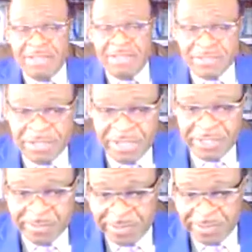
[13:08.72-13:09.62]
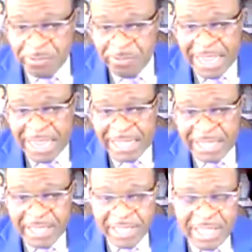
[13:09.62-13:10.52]
to the hospital or when I
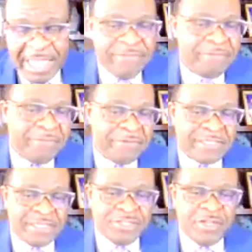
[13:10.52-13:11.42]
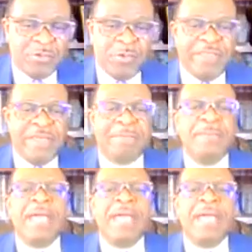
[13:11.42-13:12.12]
have the first session with them,